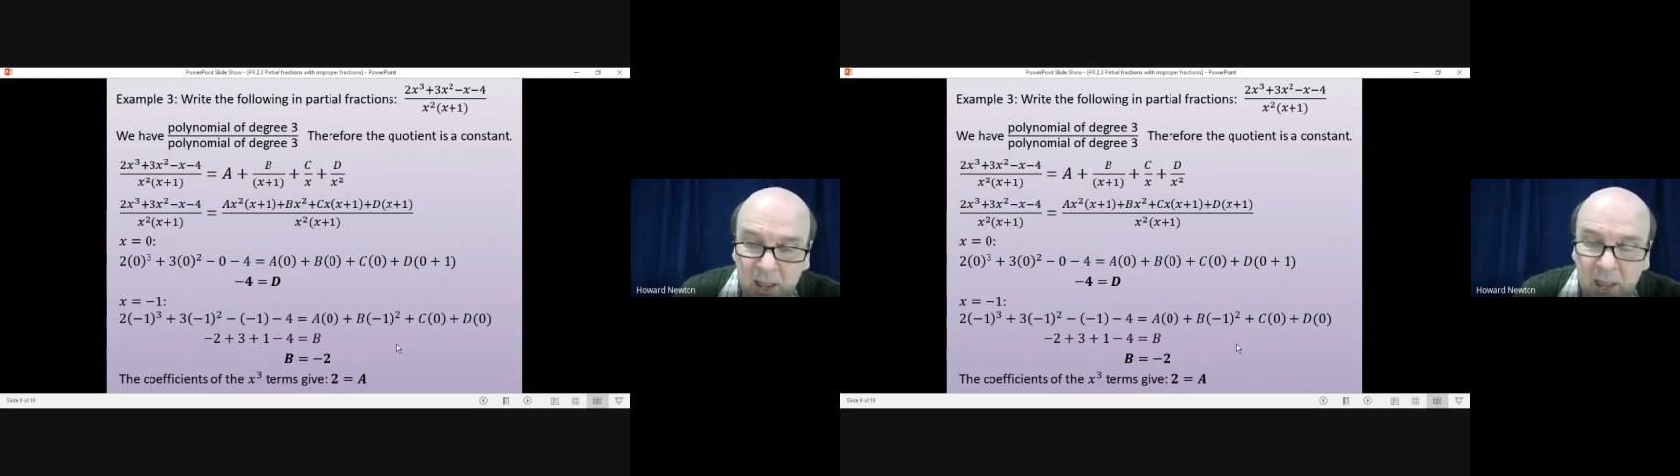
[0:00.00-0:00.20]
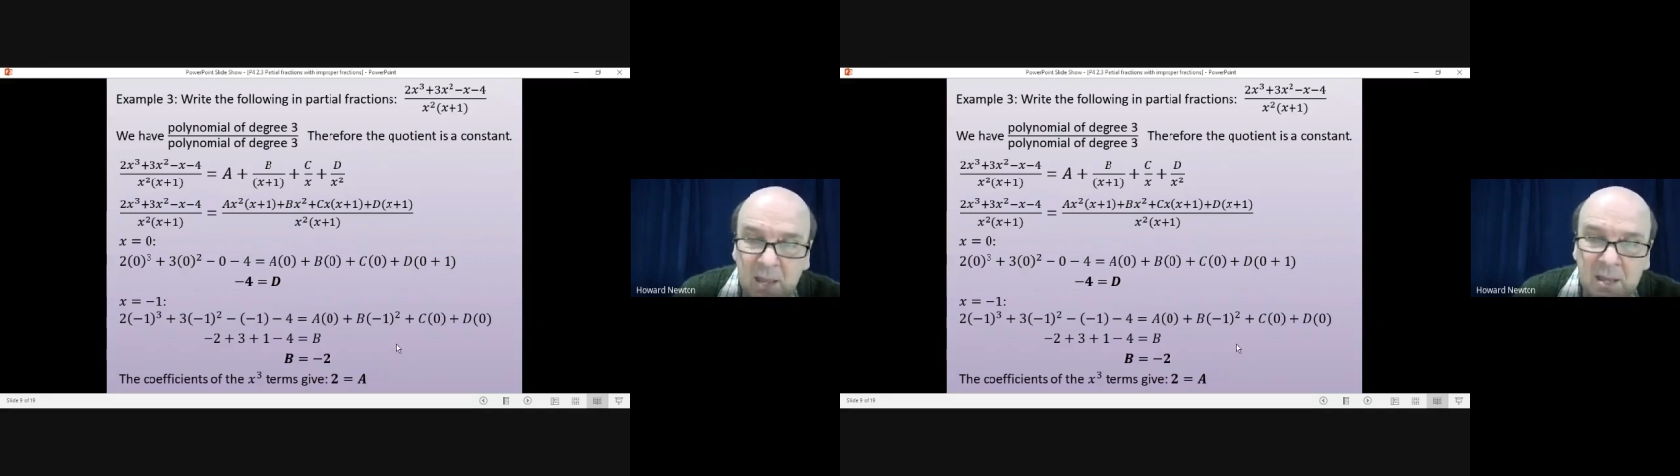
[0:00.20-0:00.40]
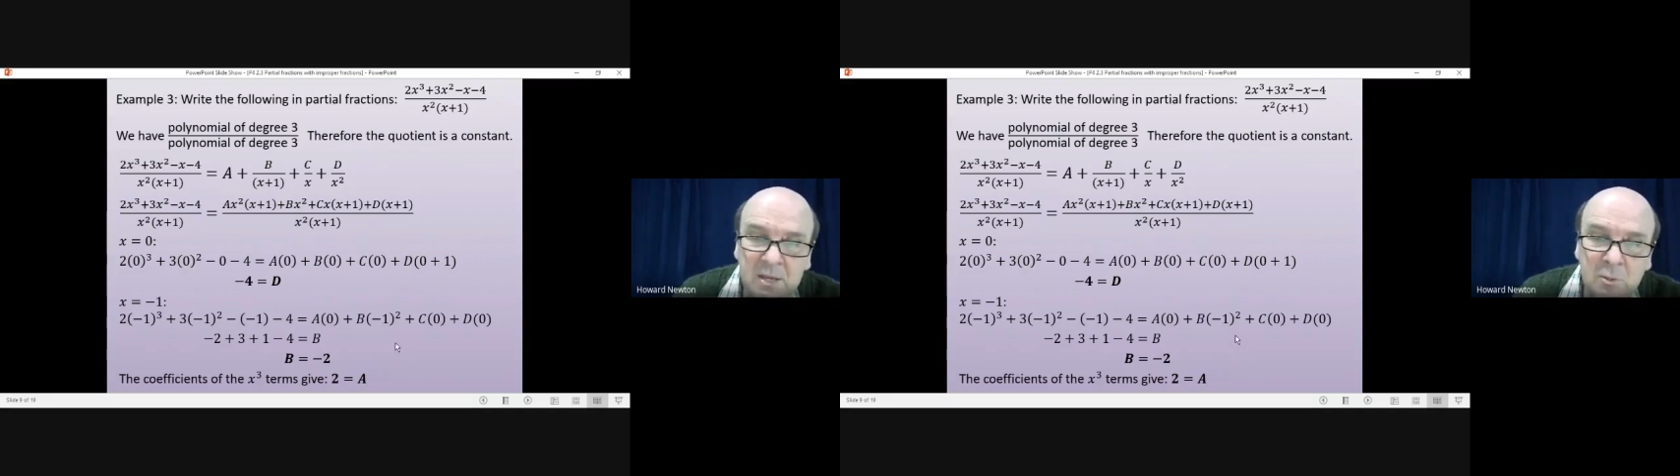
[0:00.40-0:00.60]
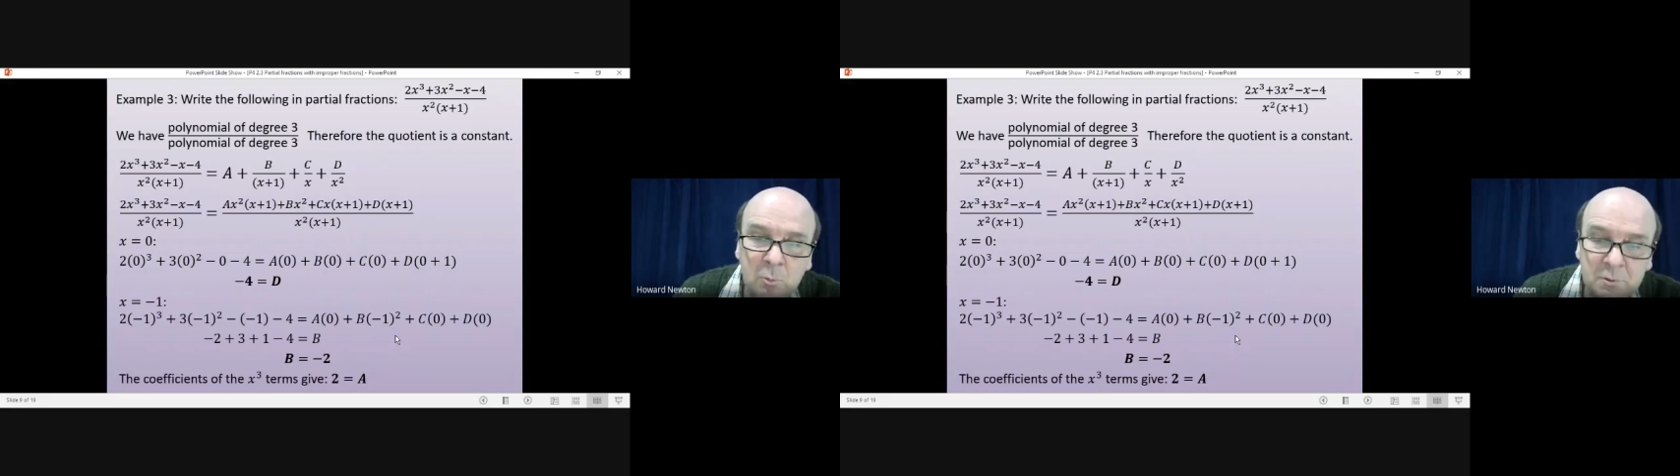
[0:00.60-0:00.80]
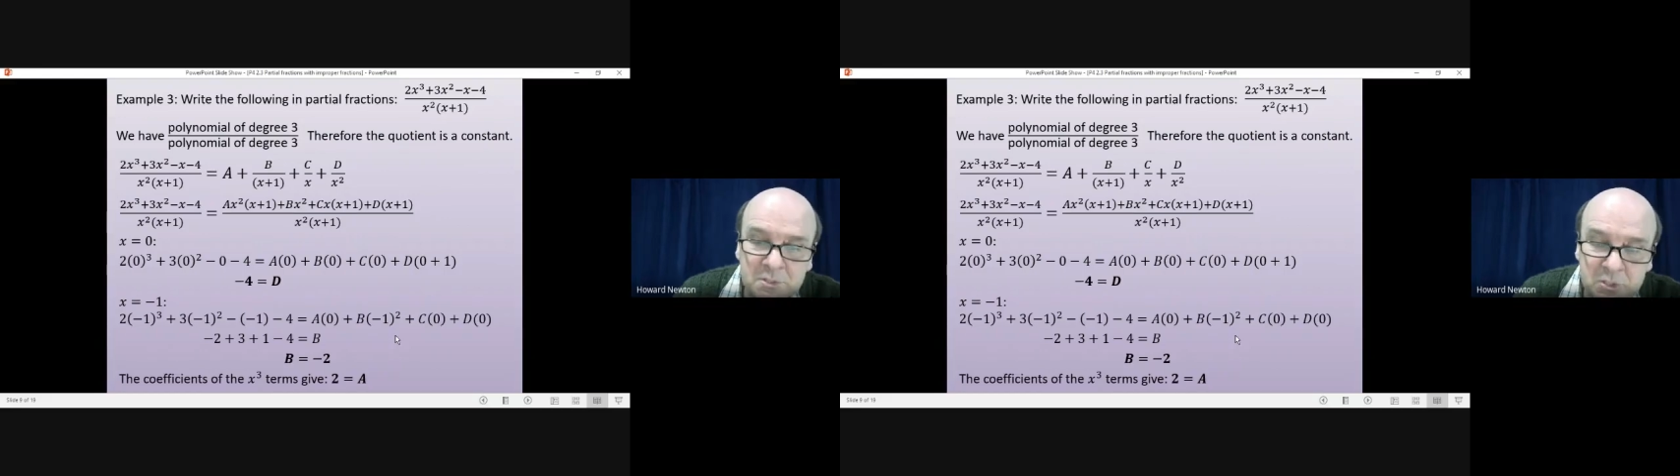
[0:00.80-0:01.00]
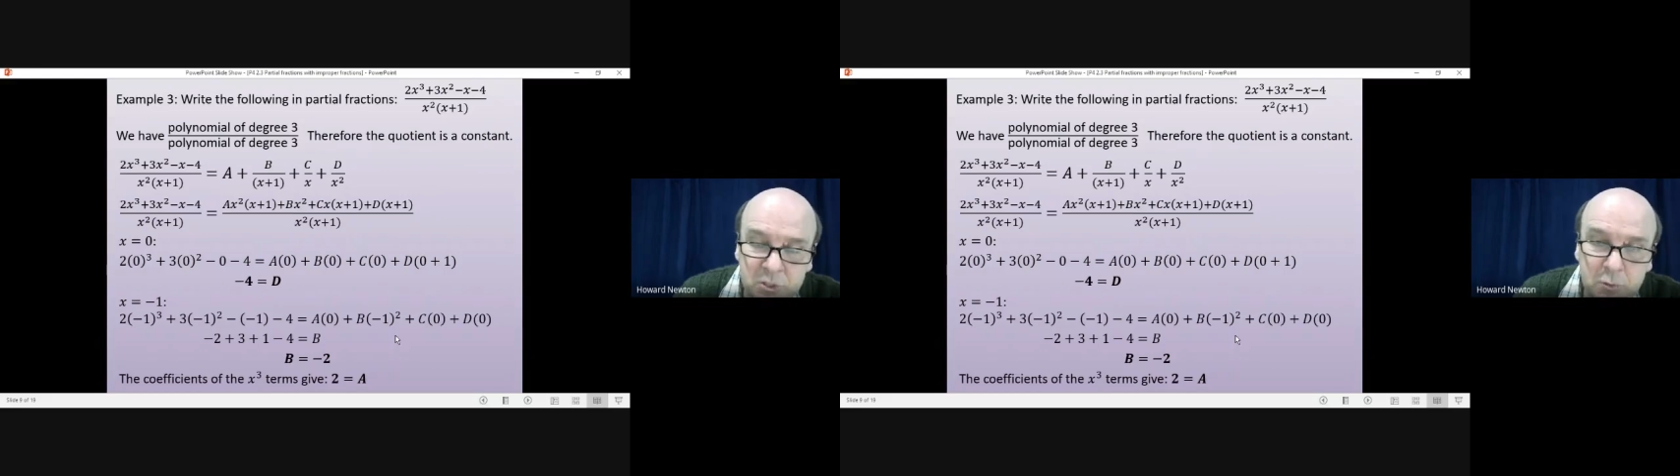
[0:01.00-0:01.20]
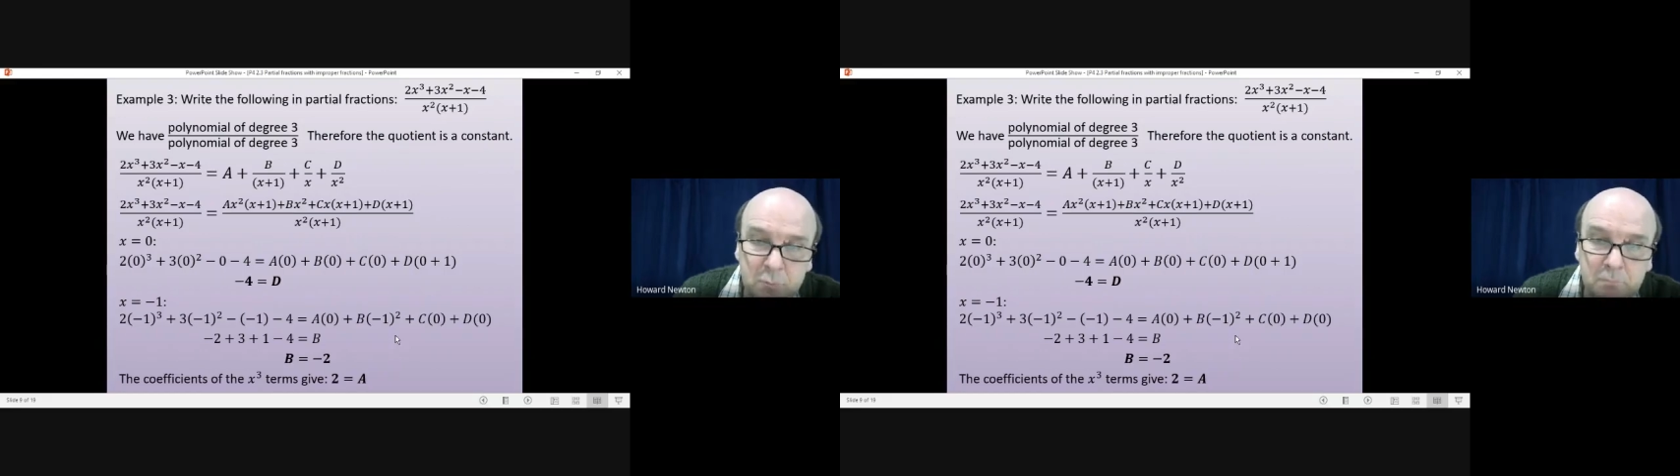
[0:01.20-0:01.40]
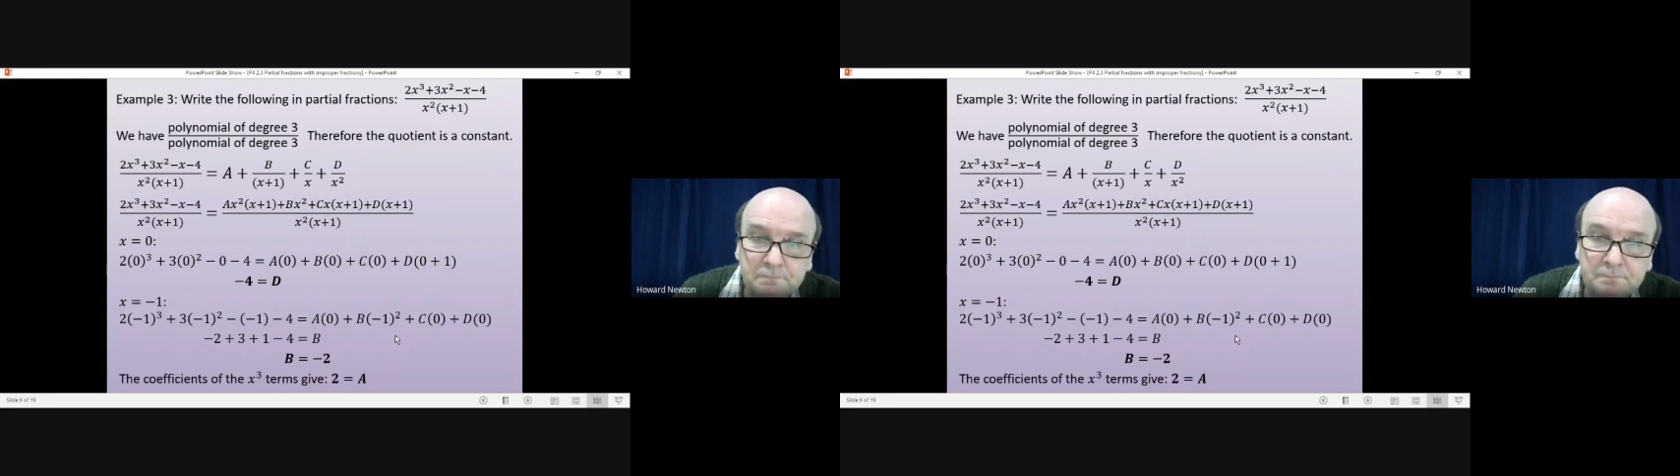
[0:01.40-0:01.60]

a equals 2.